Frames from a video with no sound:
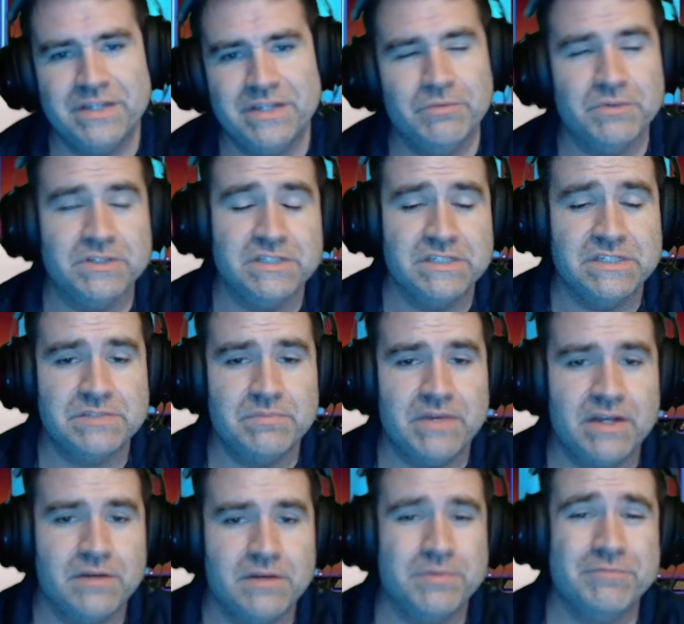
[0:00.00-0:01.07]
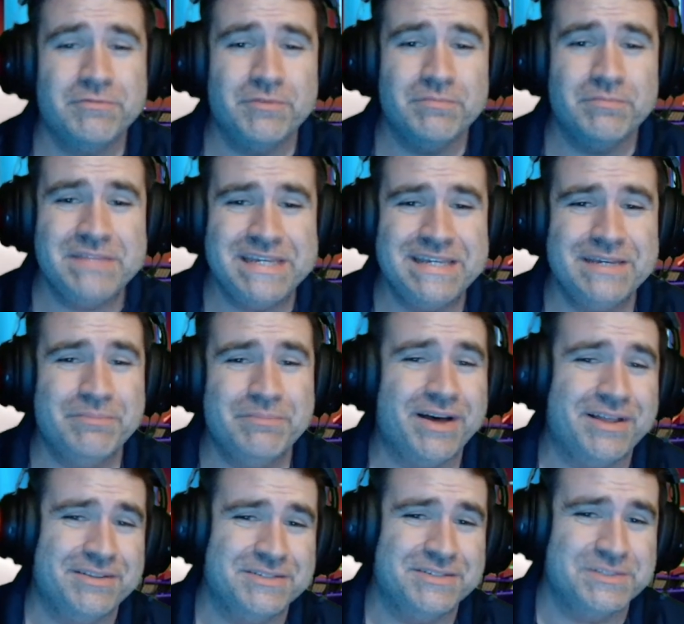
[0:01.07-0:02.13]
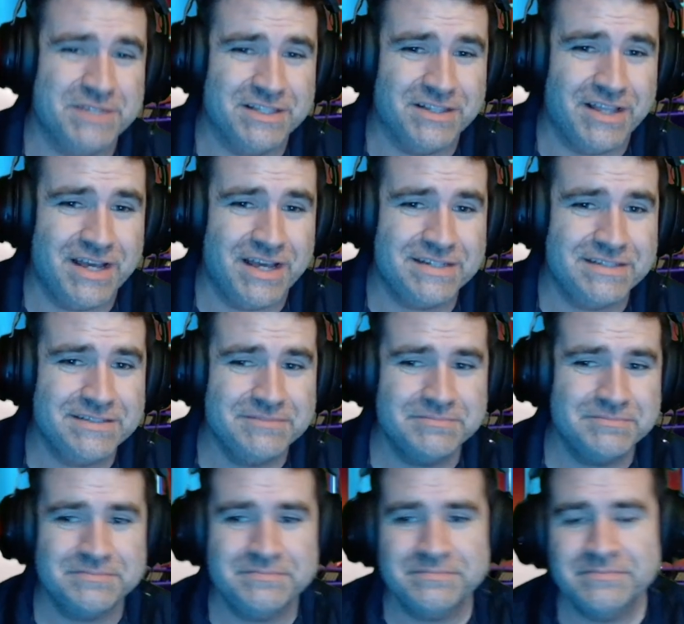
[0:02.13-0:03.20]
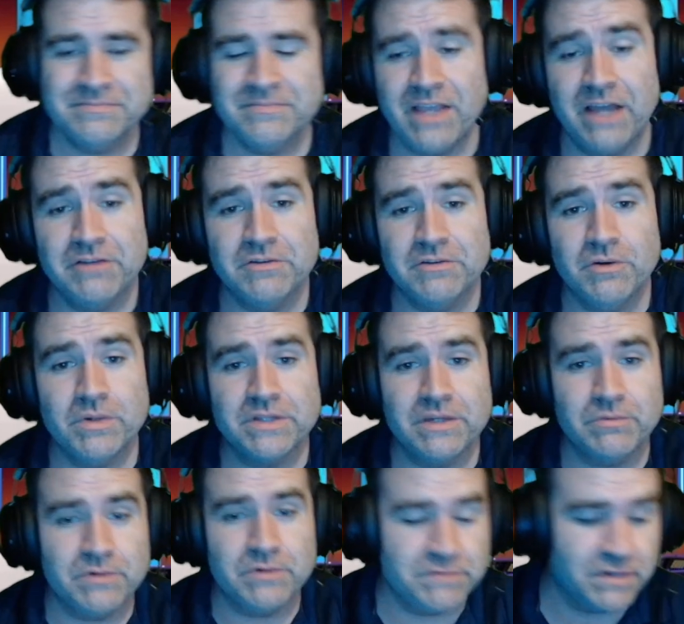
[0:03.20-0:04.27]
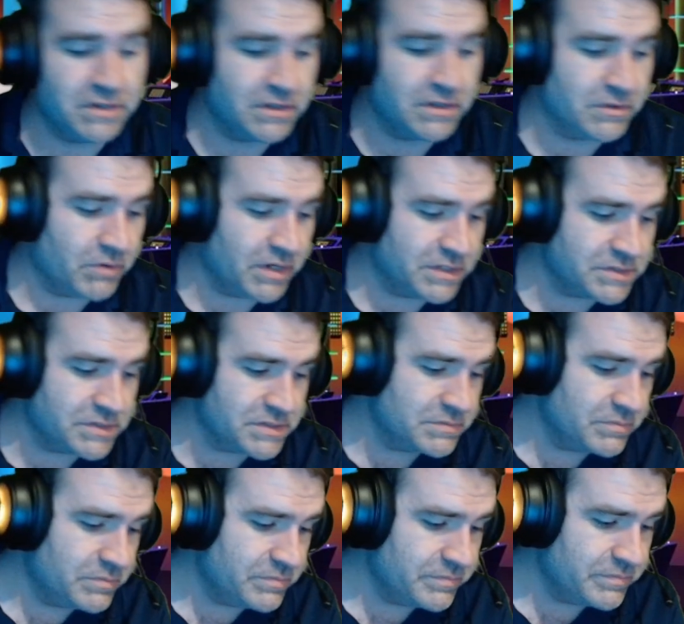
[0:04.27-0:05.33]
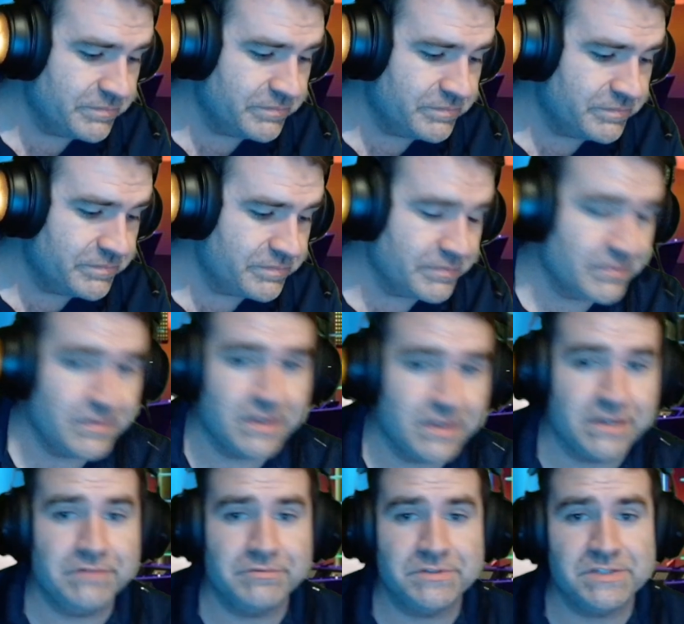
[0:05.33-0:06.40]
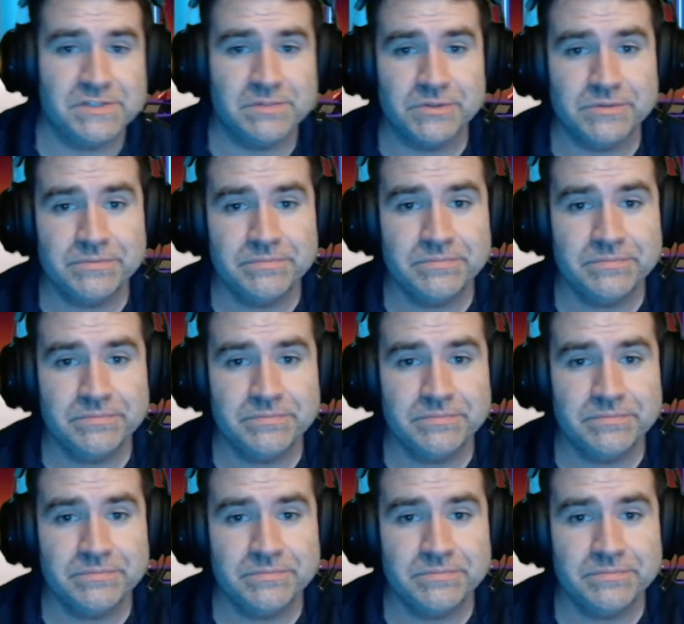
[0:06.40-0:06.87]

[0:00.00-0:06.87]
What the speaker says: It really doesn't matter, but for me, it bothers me a lot. I don't know what they would have done otherwise, like a different symbol.